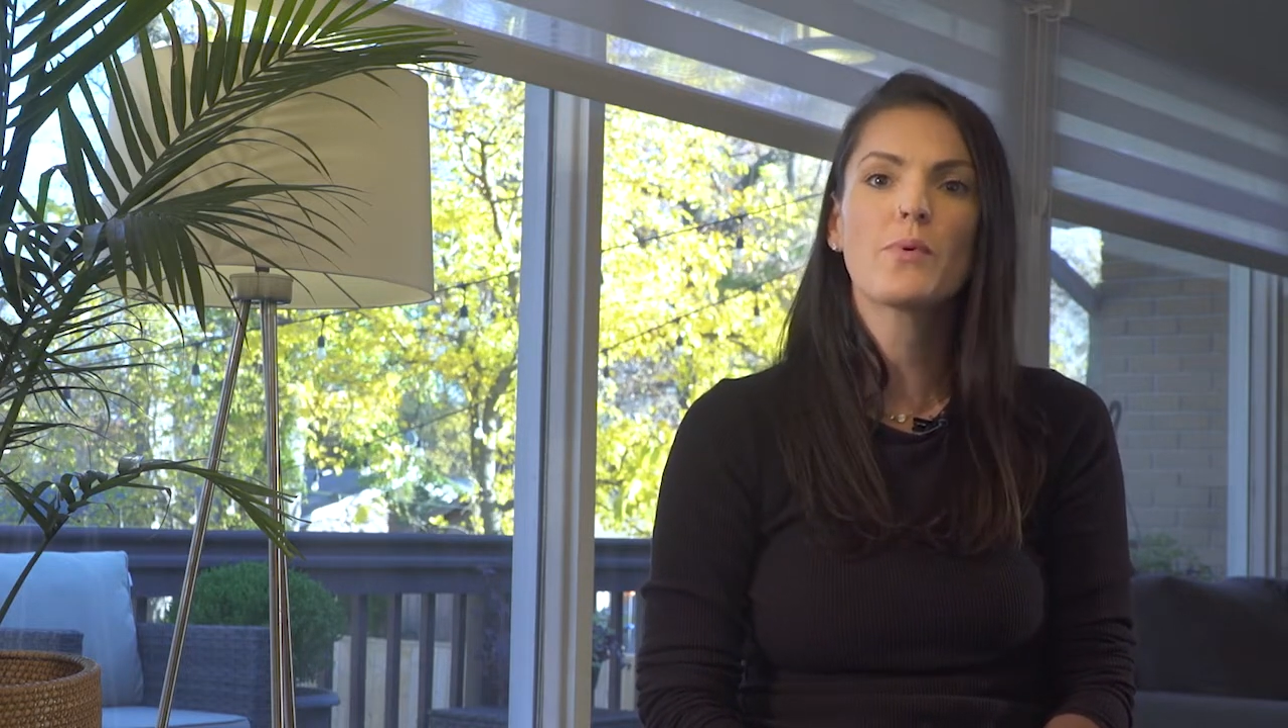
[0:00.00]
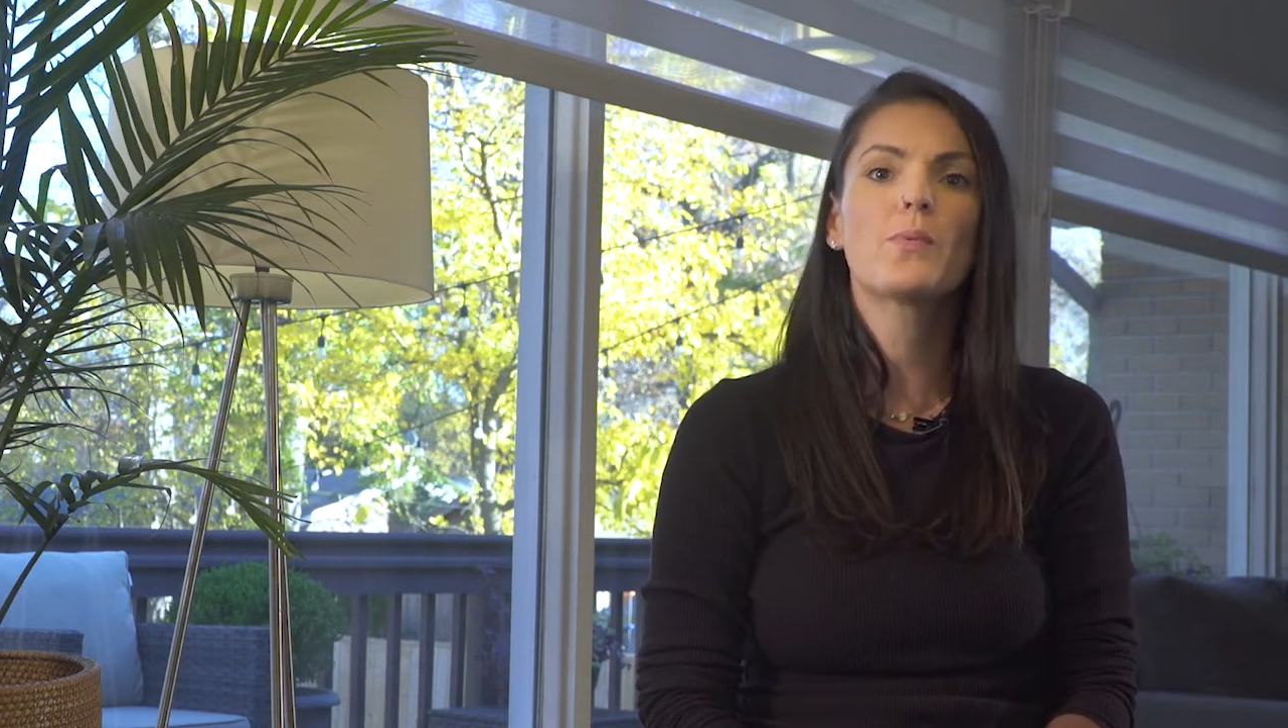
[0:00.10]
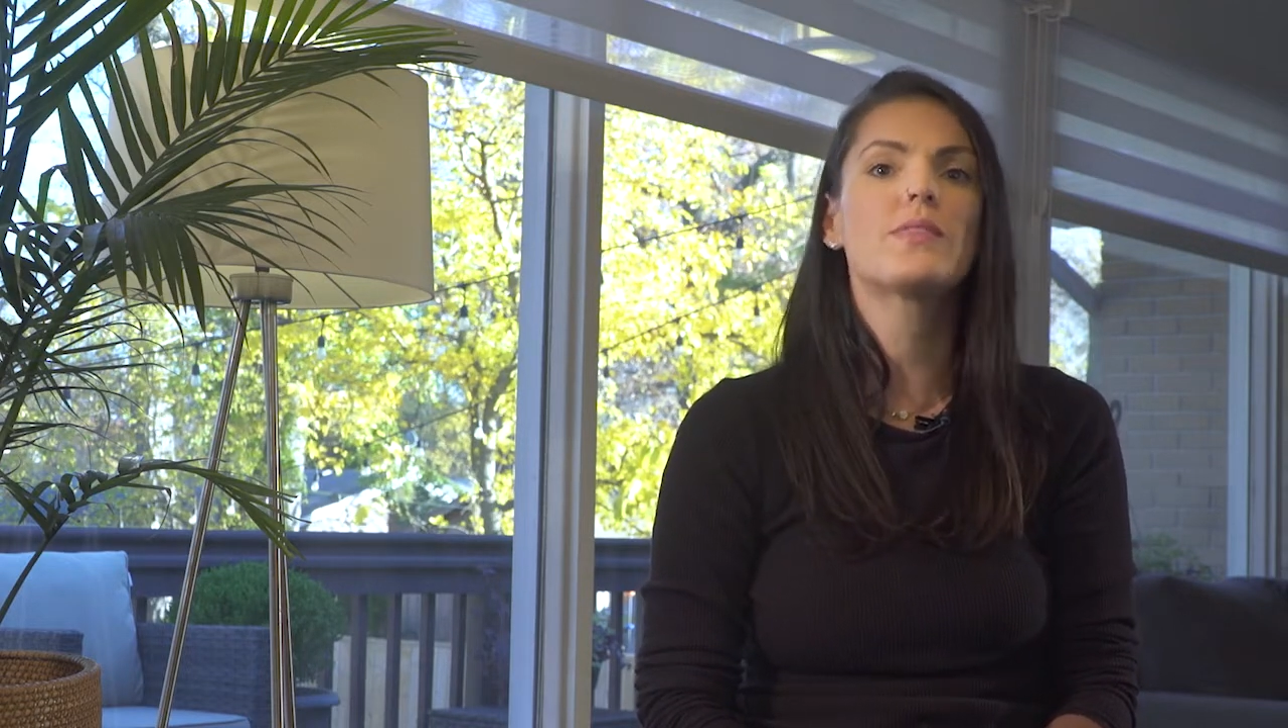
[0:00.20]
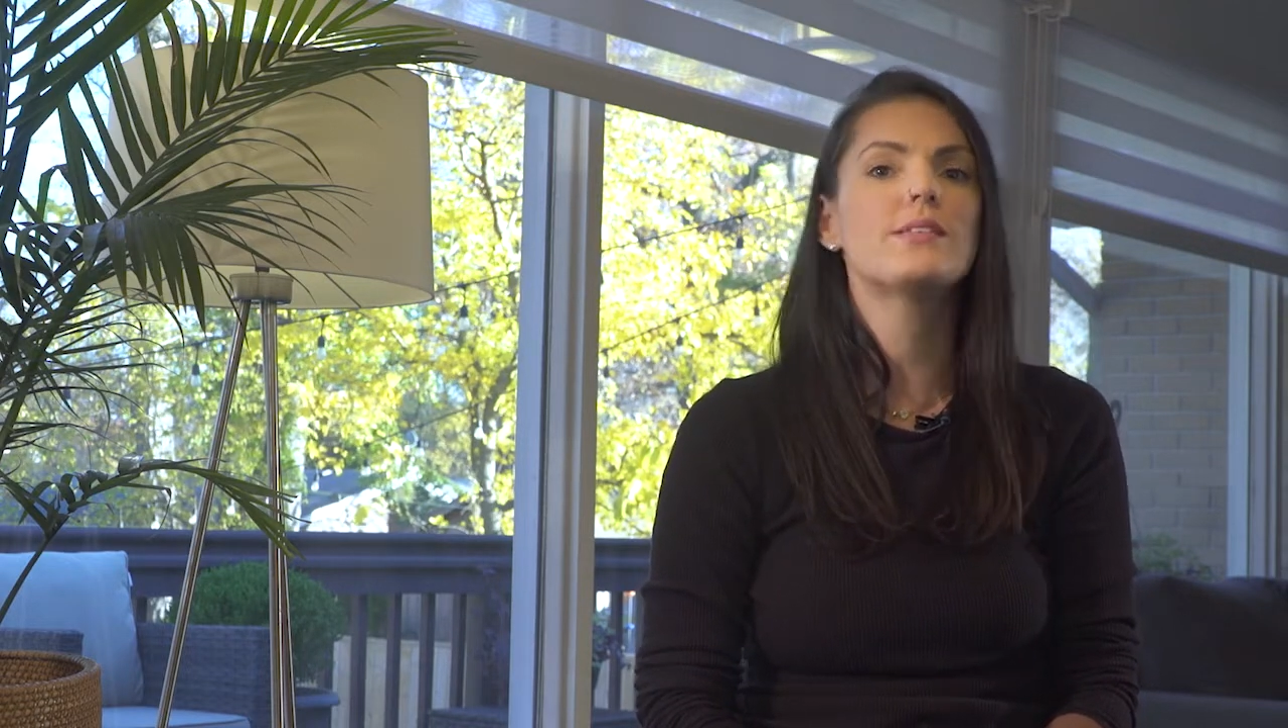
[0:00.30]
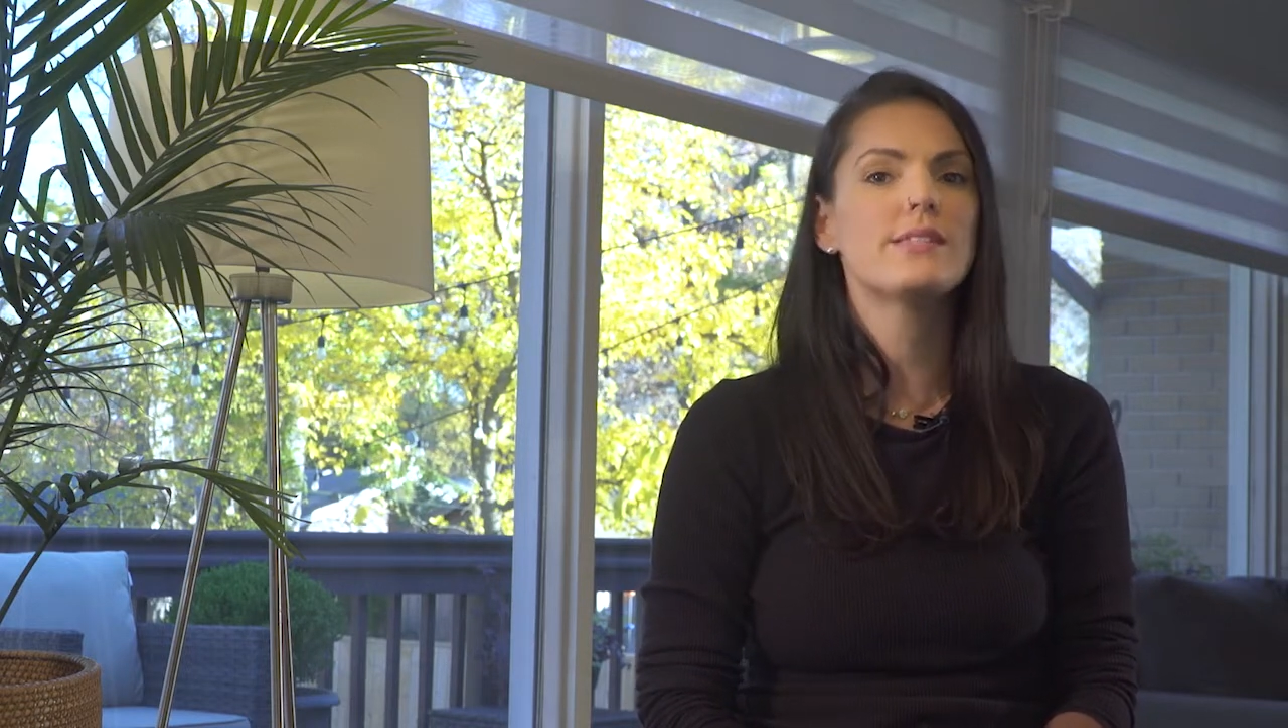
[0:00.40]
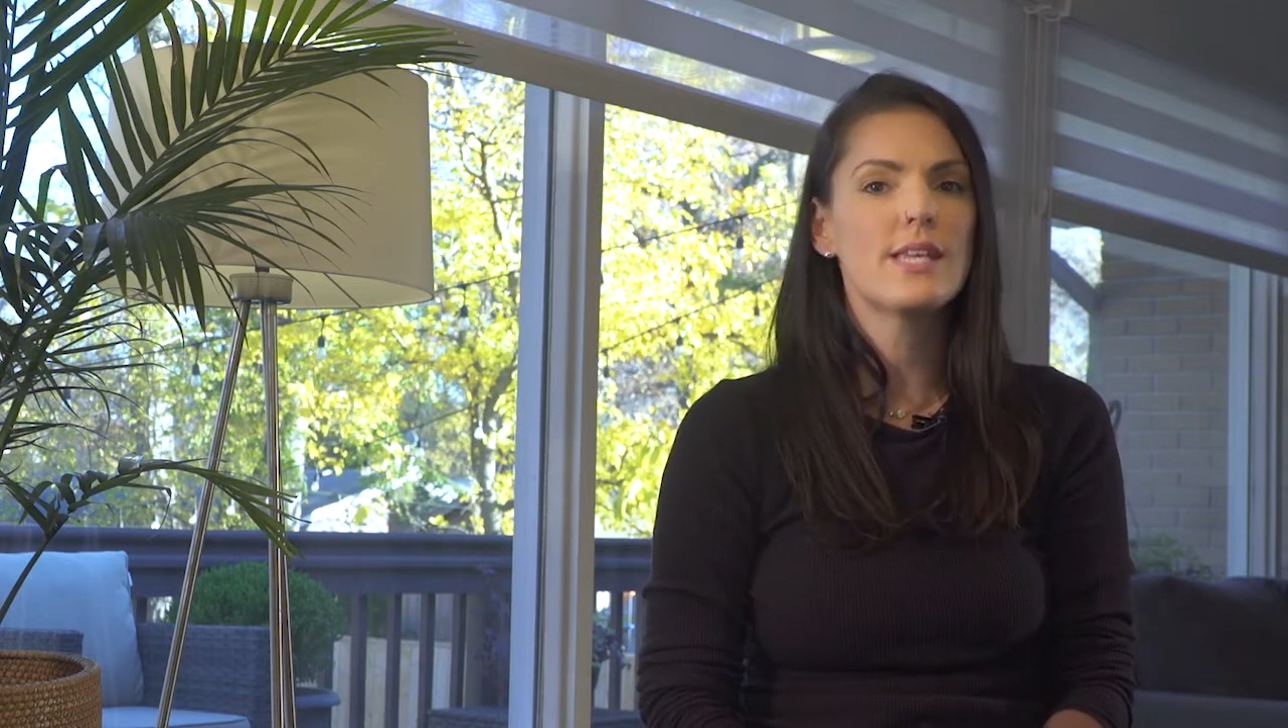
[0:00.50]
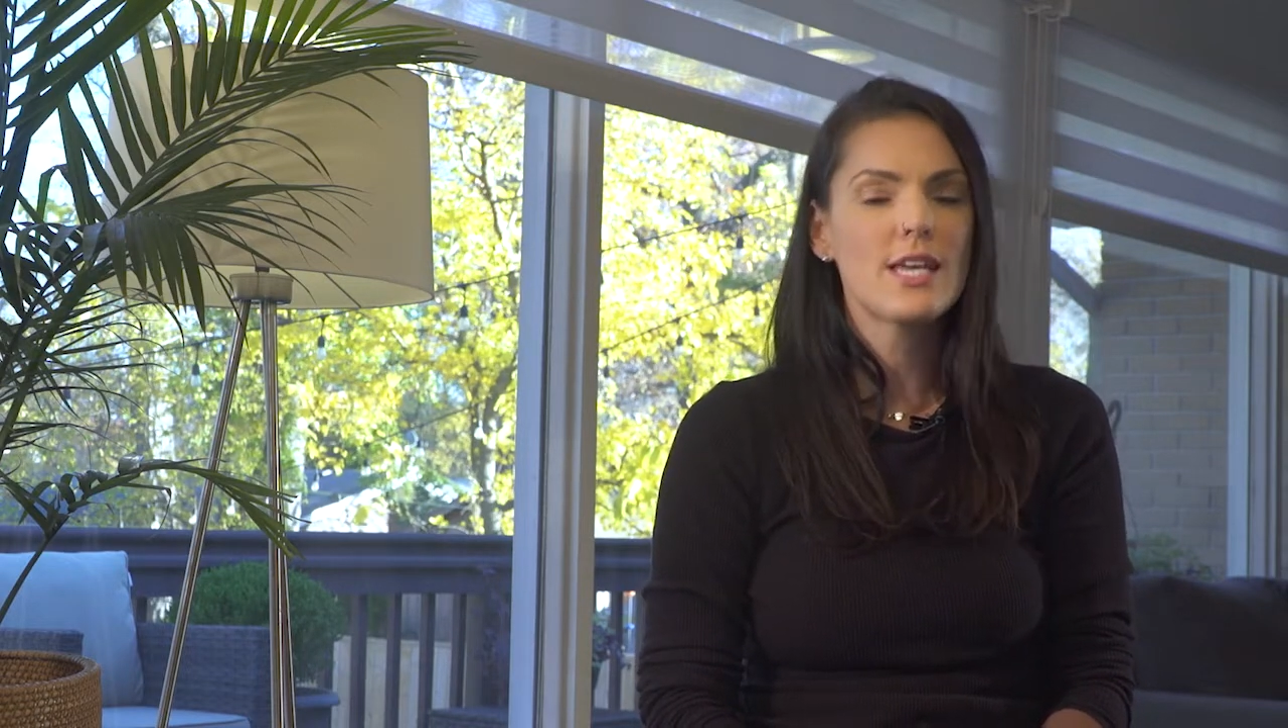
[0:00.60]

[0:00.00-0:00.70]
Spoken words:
with the City